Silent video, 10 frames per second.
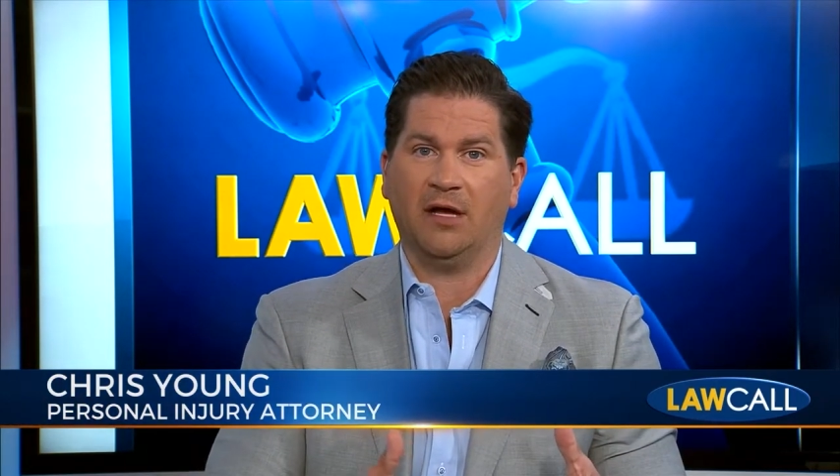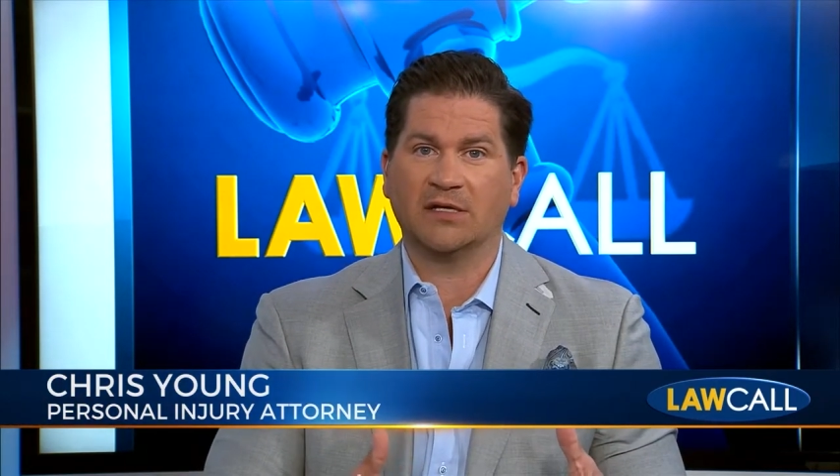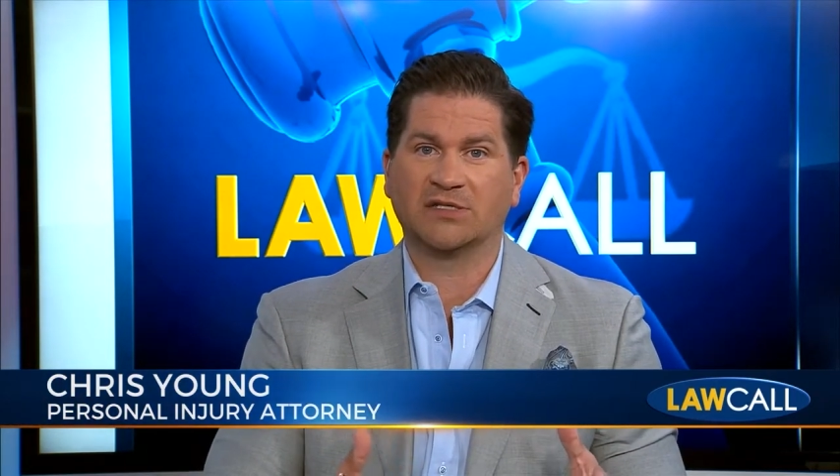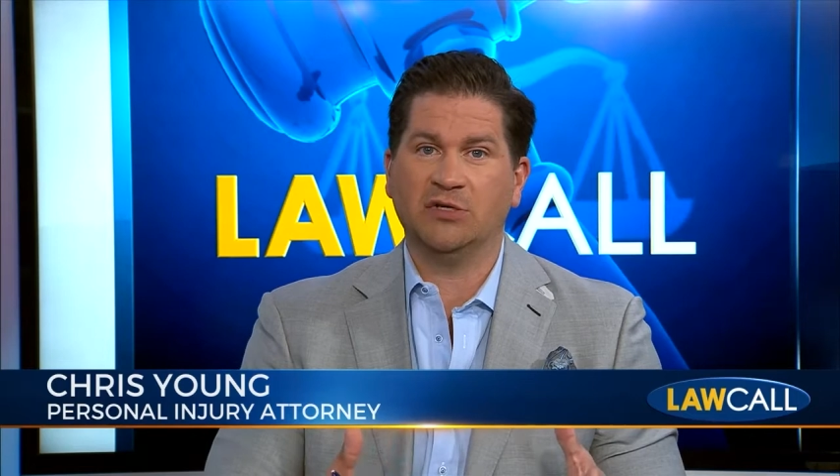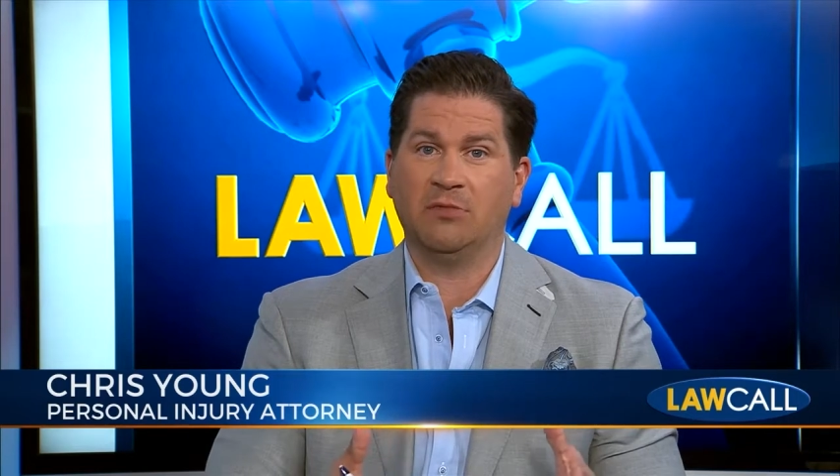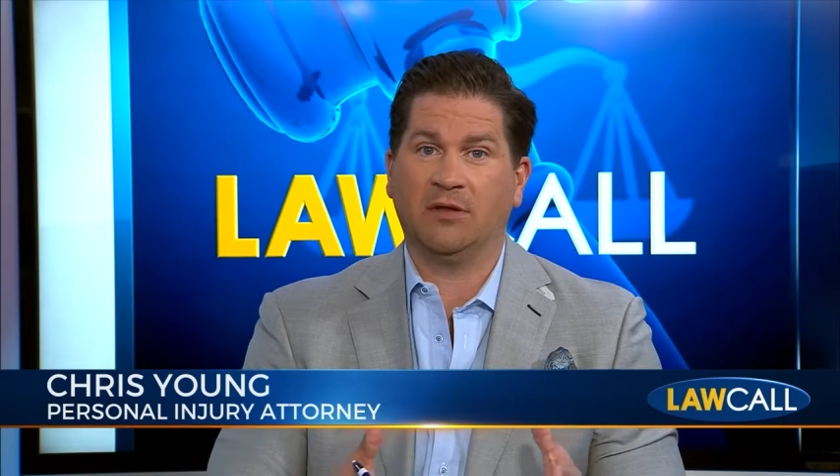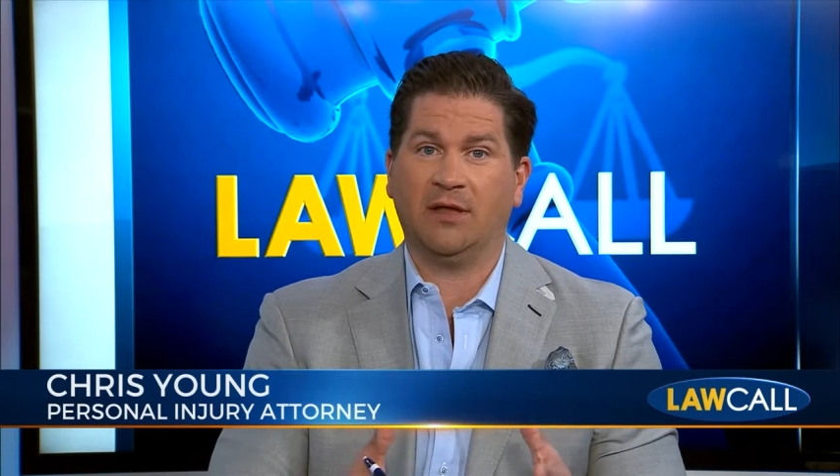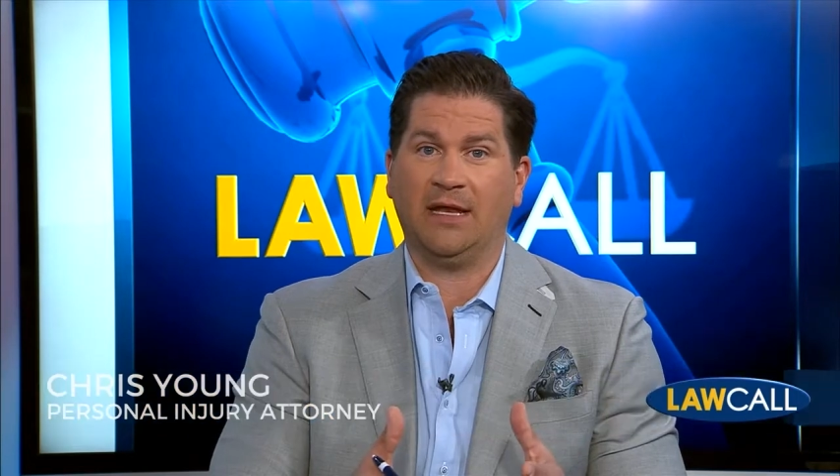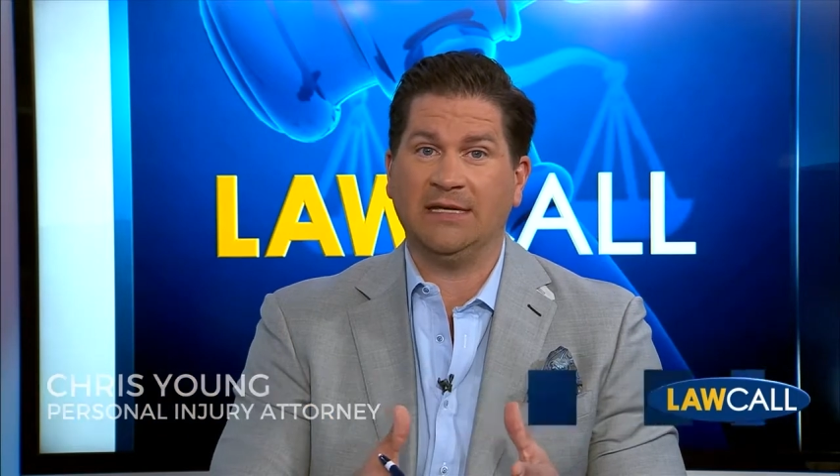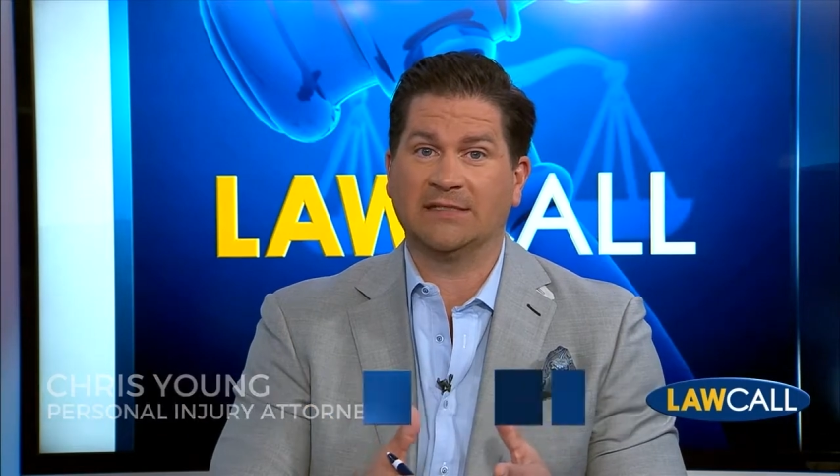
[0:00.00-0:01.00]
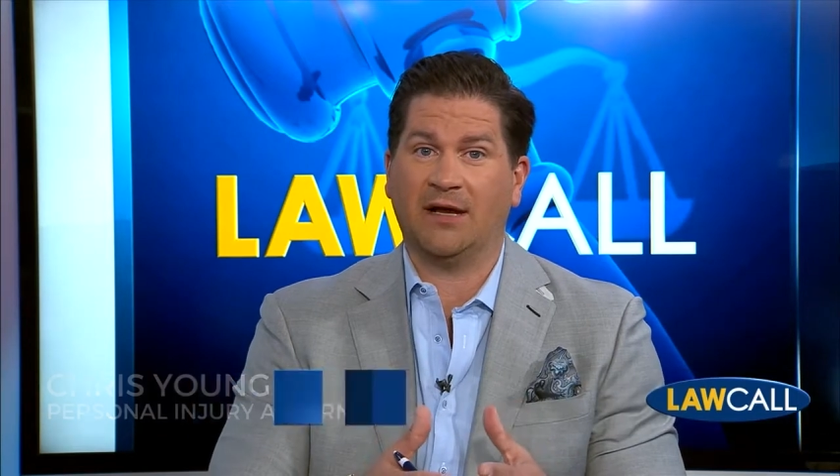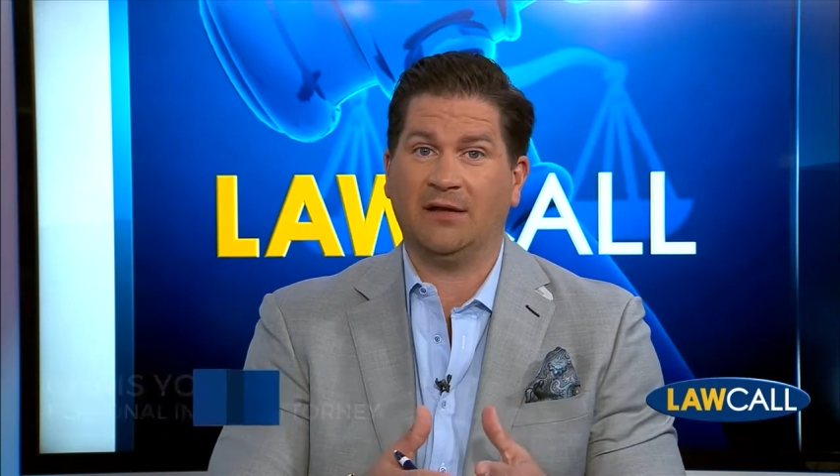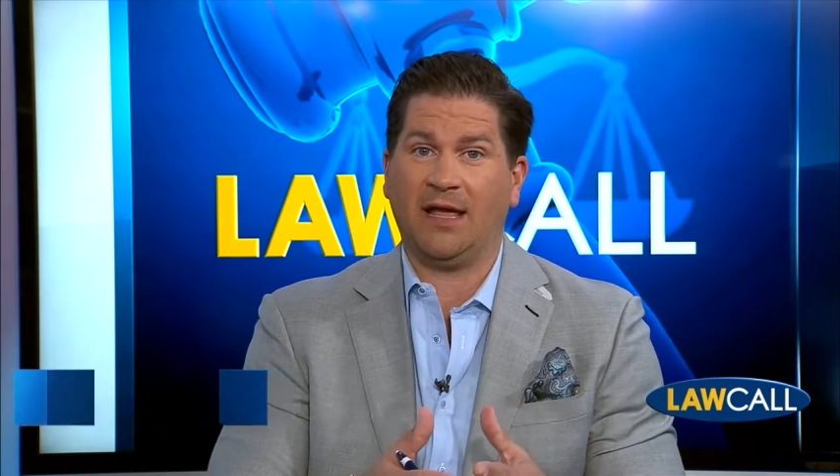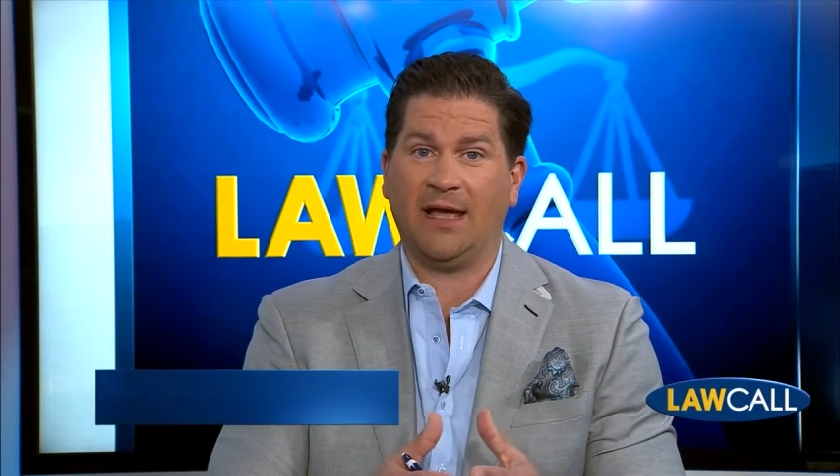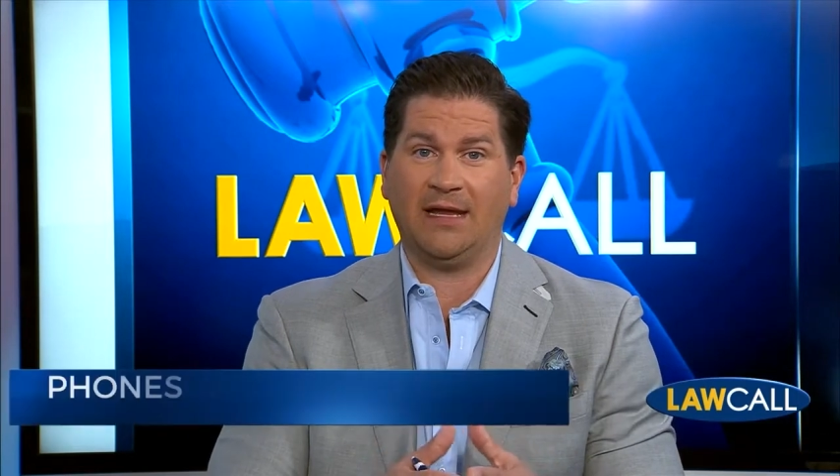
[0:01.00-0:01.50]
assuming that he's
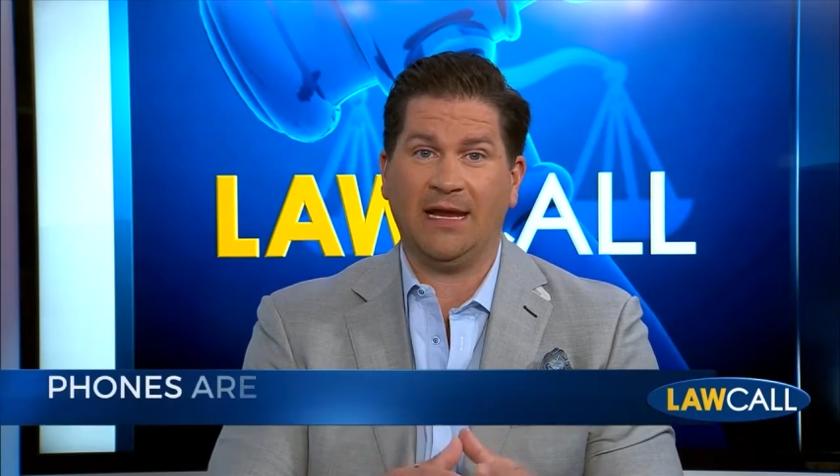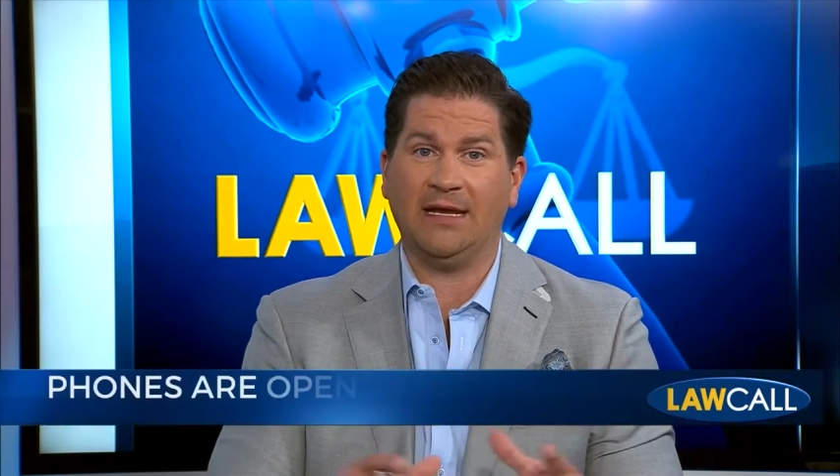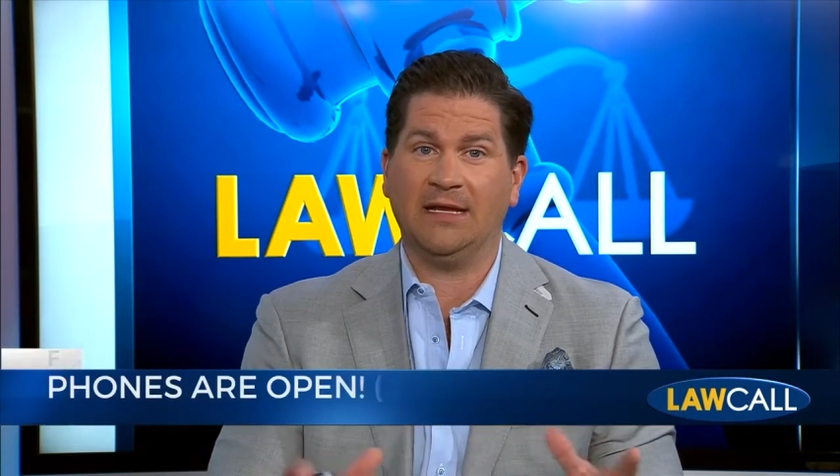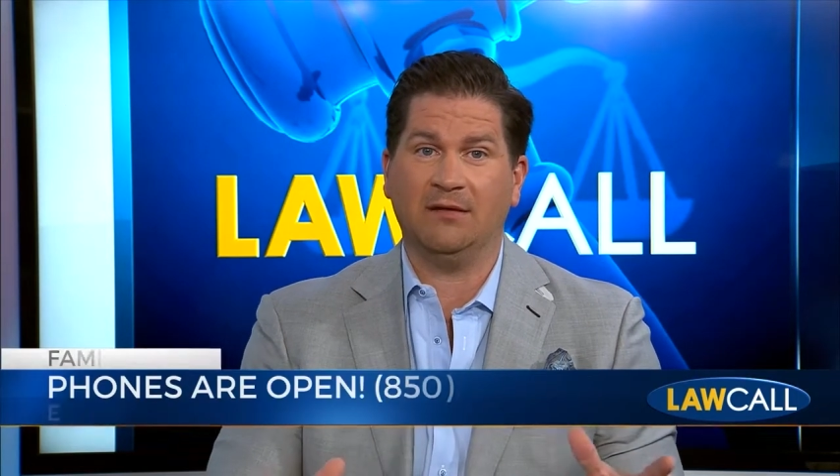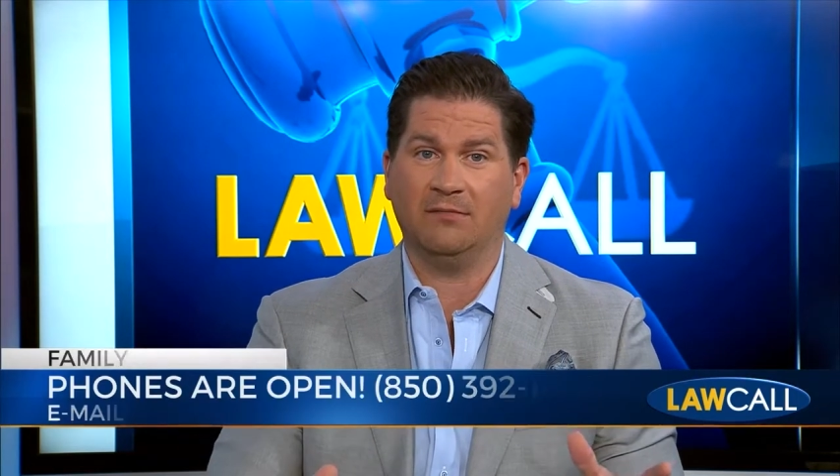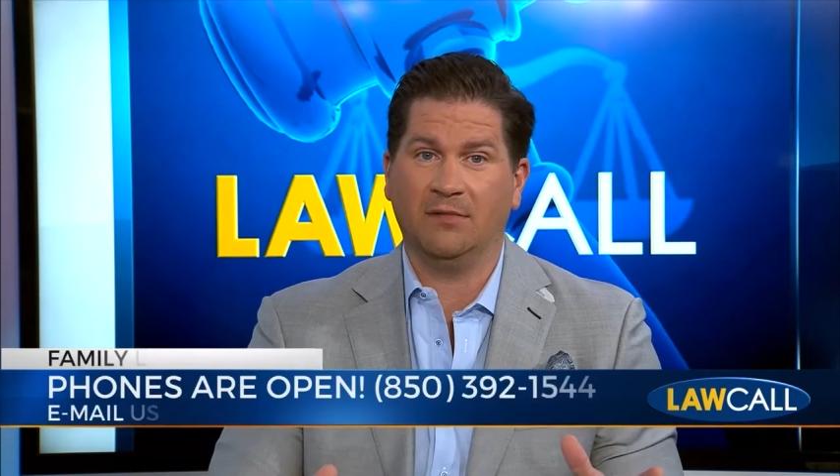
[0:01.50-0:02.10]
not had any,